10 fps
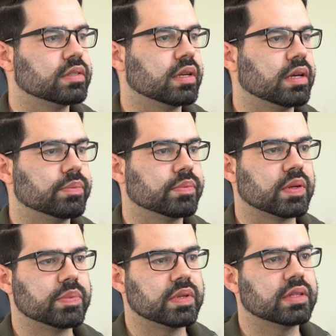I
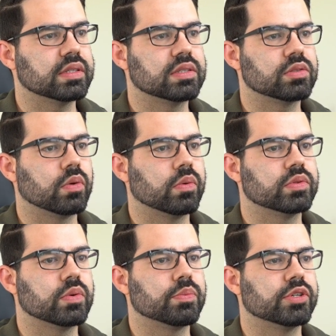mean, this is going
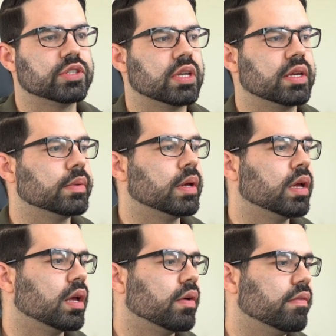to appreciate
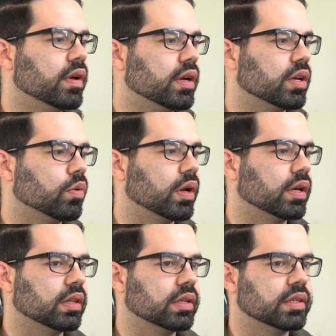very
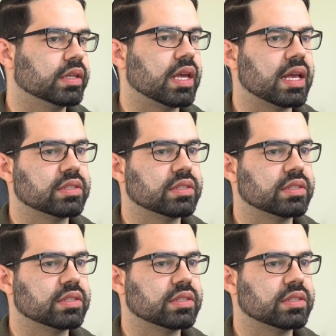quickly. It has